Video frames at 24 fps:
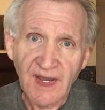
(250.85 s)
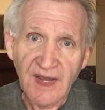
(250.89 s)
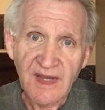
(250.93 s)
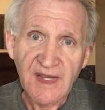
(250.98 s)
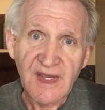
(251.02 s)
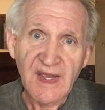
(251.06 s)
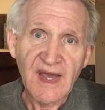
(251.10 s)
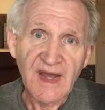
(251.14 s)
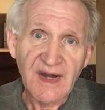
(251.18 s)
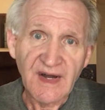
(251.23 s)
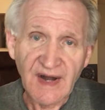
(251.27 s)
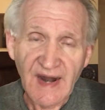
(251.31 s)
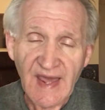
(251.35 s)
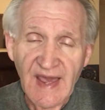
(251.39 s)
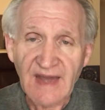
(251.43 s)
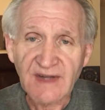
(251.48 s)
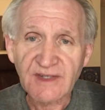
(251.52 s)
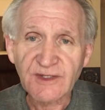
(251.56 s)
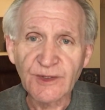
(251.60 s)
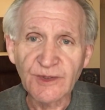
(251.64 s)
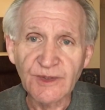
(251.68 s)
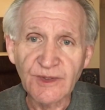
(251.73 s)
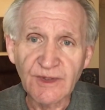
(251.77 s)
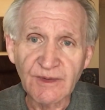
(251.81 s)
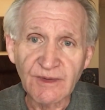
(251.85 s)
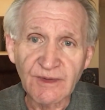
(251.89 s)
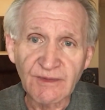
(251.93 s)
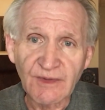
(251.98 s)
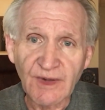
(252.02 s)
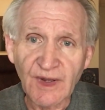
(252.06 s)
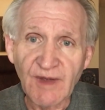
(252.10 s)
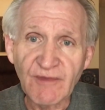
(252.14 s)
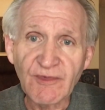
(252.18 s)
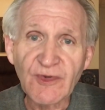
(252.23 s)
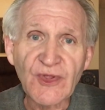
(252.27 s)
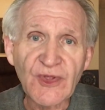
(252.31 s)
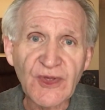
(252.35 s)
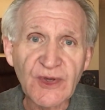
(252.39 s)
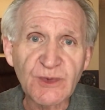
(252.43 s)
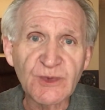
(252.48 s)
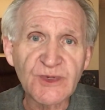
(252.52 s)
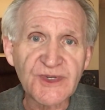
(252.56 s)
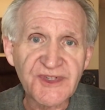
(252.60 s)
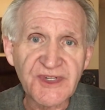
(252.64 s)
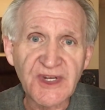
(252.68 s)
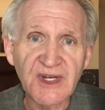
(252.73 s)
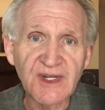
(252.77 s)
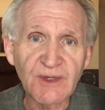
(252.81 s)
you had an actor, everything
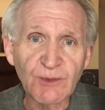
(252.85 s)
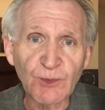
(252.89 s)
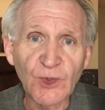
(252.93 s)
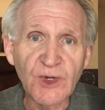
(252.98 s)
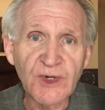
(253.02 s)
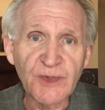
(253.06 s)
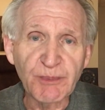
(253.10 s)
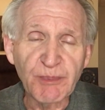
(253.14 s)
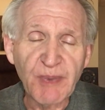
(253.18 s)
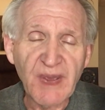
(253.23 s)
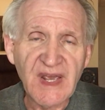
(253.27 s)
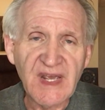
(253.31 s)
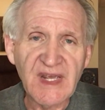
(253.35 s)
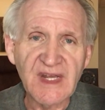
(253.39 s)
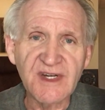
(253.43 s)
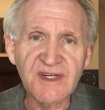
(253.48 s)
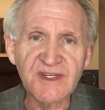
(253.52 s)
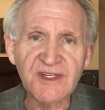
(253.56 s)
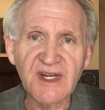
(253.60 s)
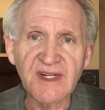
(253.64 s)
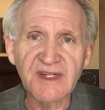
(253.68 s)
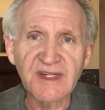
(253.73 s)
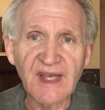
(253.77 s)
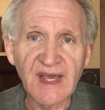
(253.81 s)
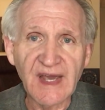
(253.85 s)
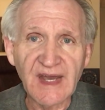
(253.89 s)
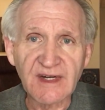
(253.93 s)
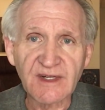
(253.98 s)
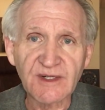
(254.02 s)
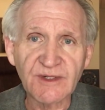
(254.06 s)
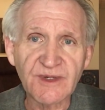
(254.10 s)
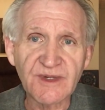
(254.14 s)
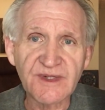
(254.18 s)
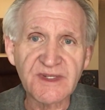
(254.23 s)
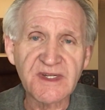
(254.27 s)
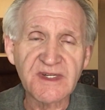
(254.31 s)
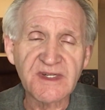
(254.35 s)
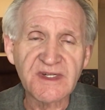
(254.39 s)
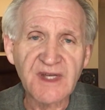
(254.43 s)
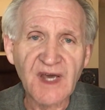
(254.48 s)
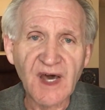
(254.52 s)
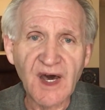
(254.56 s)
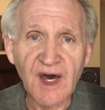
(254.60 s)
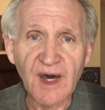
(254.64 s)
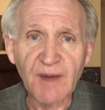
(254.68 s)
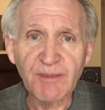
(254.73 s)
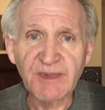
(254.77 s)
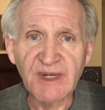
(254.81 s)
was on one page. You had the actor at the
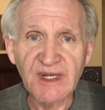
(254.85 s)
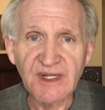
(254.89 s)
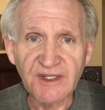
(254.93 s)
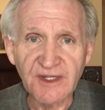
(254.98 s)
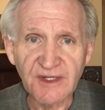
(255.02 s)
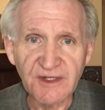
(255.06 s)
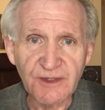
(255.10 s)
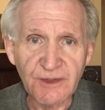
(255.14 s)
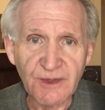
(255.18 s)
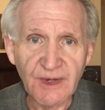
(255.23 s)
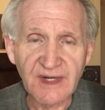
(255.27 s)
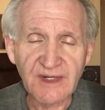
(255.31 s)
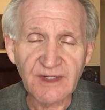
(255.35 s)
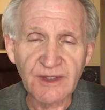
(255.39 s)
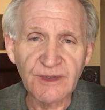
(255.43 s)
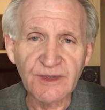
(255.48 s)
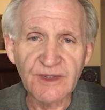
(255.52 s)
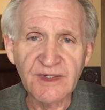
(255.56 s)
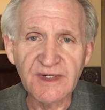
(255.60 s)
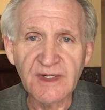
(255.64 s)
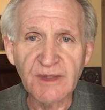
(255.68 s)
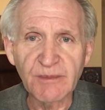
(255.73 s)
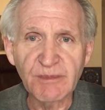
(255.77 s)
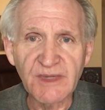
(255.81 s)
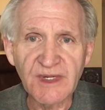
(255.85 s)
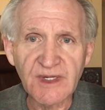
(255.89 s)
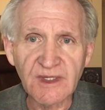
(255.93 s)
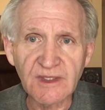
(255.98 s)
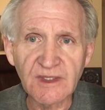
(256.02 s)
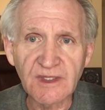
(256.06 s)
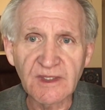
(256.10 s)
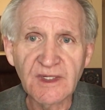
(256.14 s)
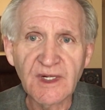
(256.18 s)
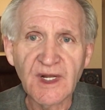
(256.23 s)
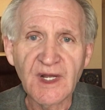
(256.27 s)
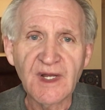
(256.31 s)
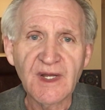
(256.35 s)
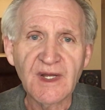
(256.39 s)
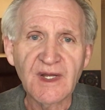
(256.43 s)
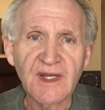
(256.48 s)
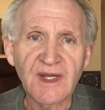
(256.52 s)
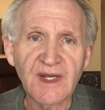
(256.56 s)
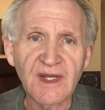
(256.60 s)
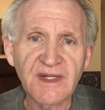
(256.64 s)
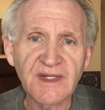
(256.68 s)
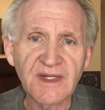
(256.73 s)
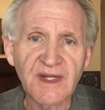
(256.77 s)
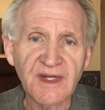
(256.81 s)
top, you had the director in the middle,
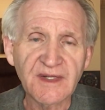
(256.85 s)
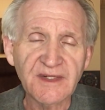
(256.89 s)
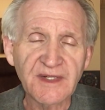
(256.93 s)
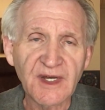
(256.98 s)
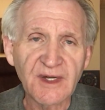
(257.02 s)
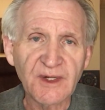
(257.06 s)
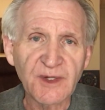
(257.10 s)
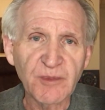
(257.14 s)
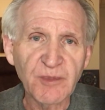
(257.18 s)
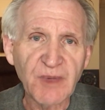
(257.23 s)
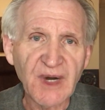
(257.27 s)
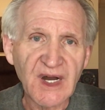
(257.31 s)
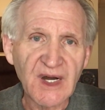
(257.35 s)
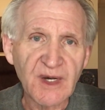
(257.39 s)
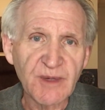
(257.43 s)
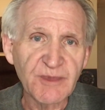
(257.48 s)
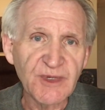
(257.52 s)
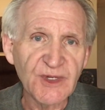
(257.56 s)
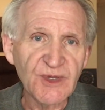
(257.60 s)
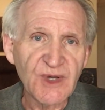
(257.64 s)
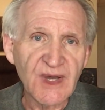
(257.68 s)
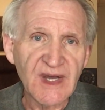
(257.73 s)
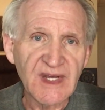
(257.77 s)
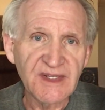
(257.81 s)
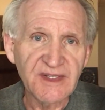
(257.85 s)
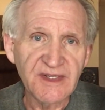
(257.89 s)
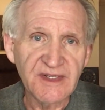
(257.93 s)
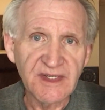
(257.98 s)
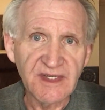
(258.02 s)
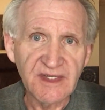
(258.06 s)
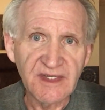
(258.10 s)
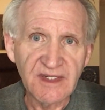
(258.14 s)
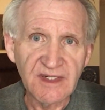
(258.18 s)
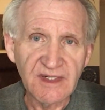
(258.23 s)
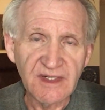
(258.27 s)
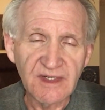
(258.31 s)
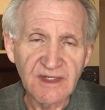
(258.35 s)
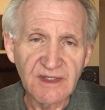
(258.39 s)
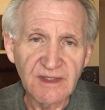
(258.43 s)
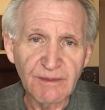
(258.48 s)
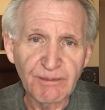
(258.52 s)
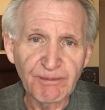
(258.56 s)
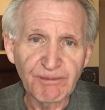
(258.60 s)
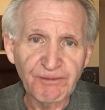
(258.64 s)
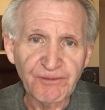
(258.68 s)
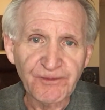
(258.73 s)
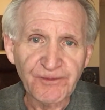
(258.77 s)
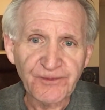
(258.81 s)
and down the bottom you had the, um,
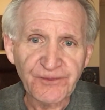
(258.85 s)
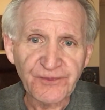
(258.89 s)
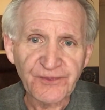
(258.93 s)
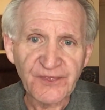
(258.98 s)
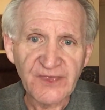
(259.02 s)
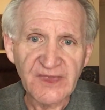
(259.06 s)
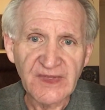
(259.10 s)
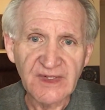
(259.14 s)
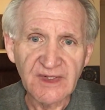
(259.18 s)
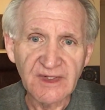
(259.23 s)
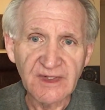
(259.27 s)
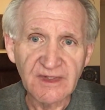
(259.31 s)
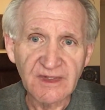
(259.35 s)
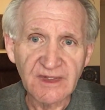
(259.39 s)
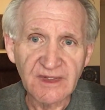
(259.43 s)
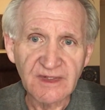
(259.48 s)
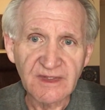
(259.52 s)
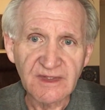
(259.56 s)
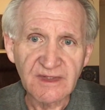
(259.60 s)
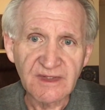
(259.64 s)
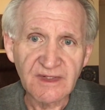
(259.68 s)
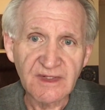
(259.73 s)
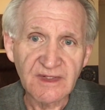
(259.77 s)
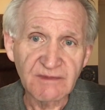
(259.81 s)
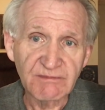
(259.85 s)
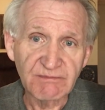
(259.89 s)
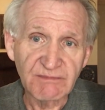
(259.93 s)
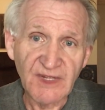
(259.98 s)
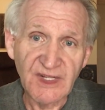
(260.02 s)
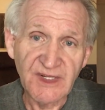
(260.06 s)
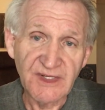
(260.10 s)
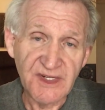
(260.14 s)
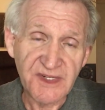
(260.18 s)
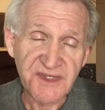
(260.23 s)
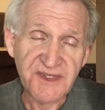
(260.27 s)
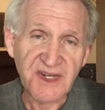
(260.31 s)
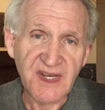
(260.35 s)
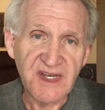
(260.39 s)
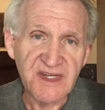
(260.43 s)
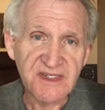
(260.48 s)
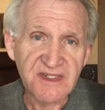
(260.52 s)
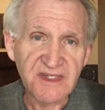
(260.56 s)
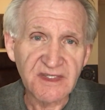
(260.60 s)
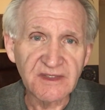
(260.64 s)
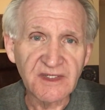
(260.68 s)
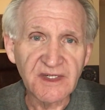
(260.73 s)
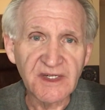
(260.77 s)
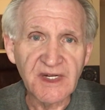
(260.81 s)
the, the, in this case,
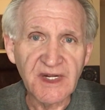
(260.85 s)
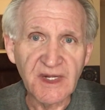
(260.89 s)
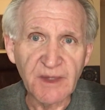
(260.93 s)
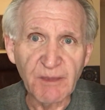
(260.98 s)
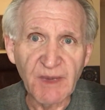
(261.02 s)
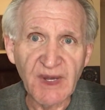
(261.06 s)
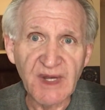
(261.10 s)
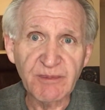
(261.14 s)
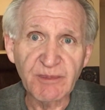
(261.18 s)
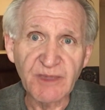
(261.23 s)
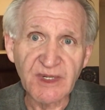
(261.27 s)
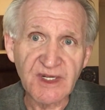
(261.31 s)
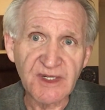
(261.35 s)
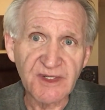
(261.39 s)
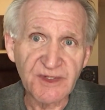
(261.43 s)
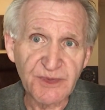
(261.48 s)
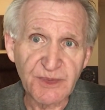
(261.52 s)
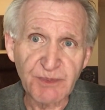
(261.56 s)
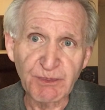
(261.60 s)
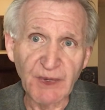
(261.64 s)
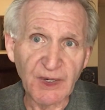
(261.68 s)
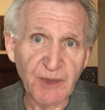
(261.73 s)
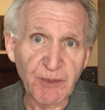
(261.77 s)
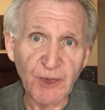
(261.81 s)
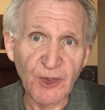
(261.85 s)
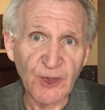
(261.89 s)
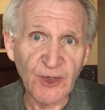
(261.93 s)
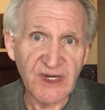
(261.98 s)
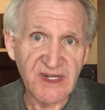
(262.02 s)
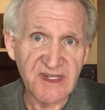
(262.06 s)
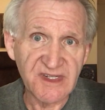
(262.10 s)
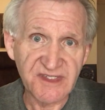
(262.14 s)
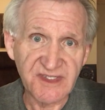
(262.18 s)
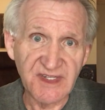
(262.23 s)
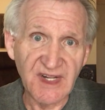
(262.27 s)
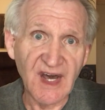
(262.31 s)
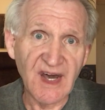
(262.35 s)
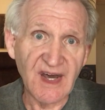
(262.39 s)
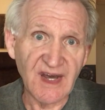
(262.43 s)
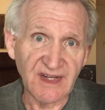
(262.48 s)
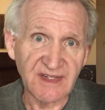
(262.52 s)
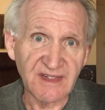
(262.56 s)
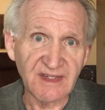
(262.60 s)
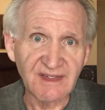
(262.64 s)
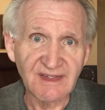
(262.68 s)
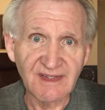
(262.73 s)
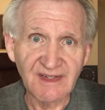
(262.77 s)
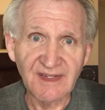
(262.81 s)
the leading men because MacMurray is not.
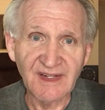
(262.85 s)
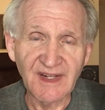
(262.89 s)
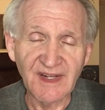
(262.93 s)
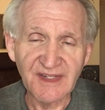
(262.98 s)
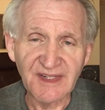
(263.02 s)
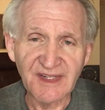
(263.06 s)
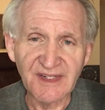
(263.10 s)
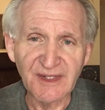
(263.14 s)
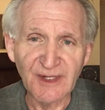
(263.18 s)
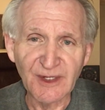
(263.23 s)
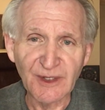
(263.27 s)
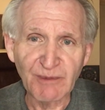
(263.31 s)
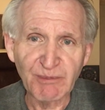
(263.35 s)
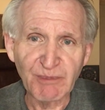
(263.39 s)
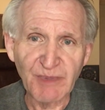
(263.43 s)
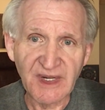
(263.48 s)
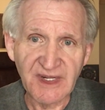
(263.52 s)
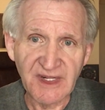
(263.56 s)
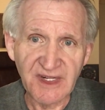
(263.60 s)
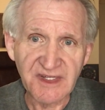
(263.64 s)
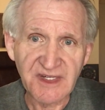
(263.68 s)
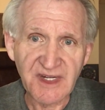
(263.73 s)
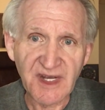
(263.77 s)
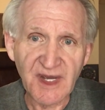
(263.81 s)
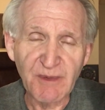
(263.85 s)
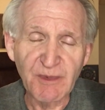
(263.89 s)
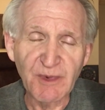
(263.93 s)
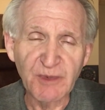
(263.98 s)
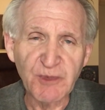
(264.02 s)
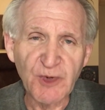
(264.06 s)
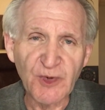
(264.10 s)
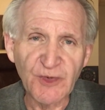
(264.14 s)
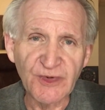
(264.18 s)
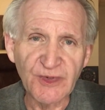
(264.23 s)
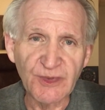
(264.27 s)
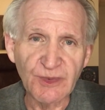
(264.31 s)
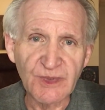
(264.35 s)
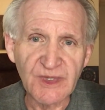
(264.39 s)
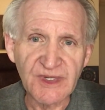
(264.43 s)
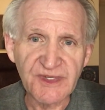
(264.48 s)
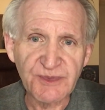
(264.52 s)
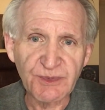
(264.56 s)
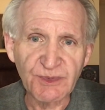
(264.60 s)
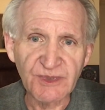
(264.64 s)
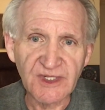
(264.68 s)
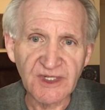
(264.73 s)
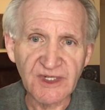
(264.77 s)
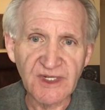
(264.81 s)
At the, by the time the movie
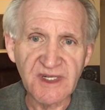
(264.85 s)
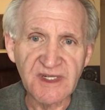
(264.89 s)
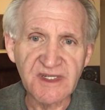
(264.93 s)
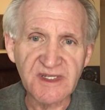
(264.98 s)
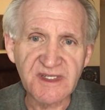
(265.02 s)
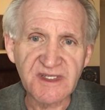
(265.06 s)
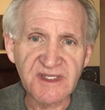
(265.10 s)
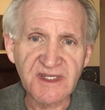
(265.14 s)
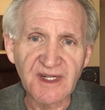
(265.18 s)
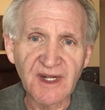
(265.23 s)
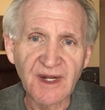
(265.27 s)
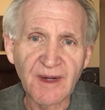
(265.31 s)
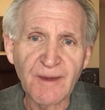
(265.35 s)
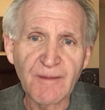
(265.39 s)
was released,